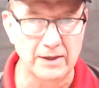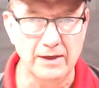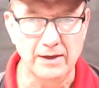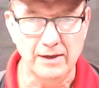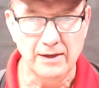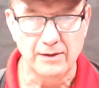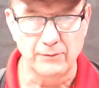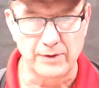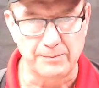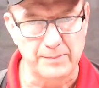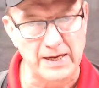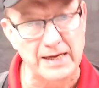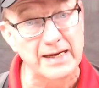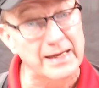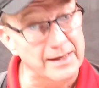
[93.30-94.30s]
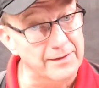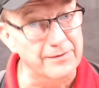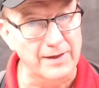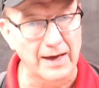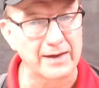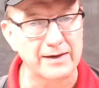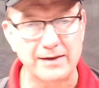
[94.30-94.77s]
meaning
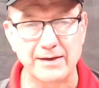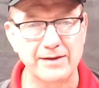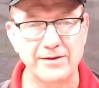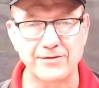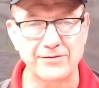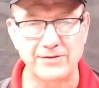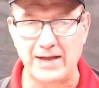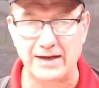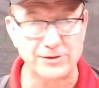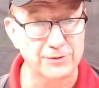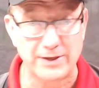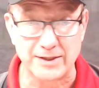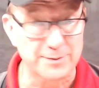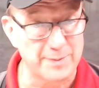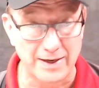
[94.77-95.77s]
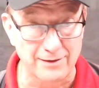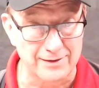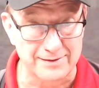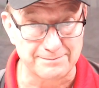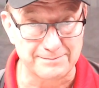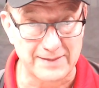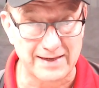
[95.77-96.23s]
that it is not transparent.
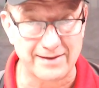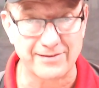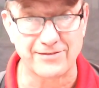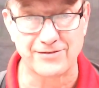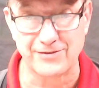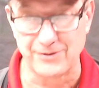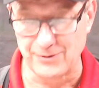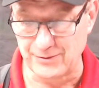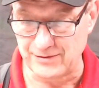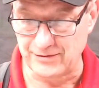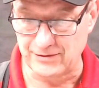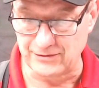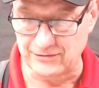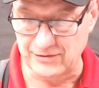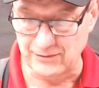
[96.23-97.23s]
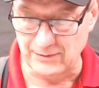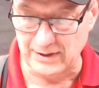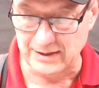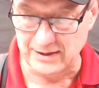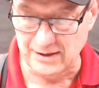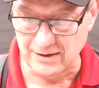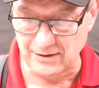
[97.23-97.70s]
And so you can see right
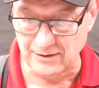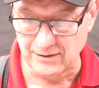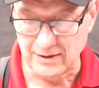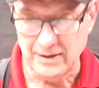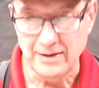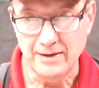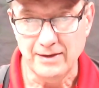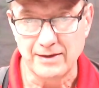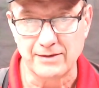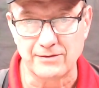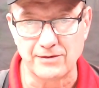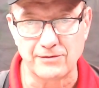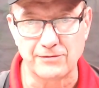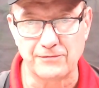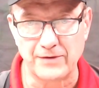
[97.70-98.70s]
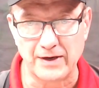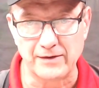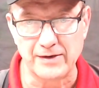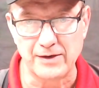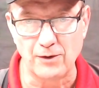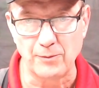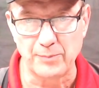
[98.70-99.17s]
here, it is very
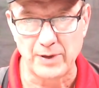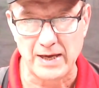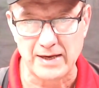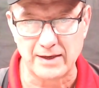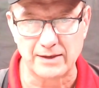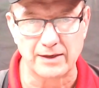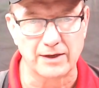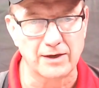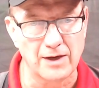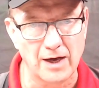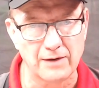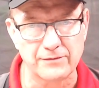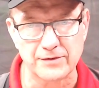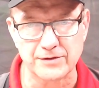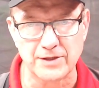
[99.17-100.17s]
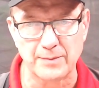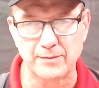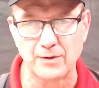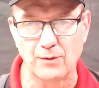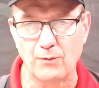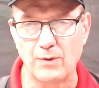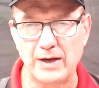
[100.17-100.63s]
opaque and it covers up the
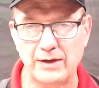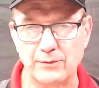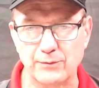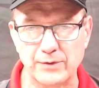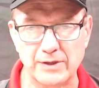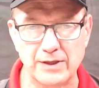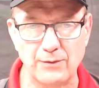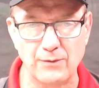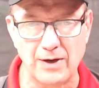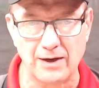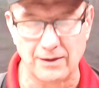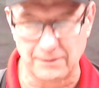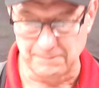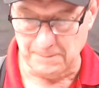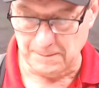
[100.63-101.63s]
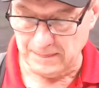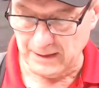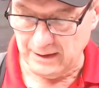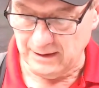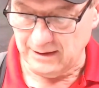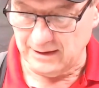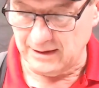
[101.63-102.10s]
white really well.
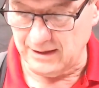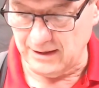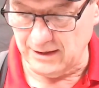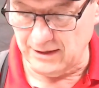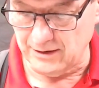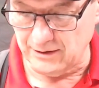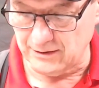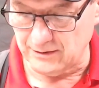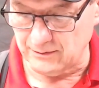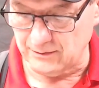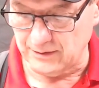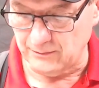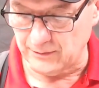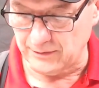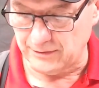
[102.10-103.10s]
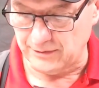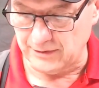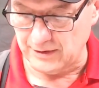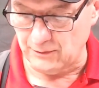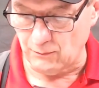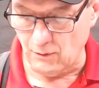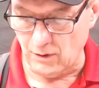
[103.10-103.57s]
Here with the
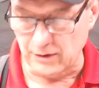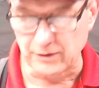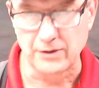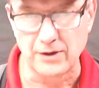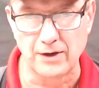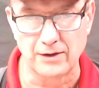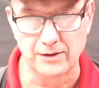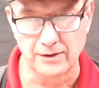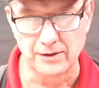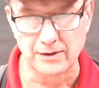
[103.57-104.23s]
watercolor,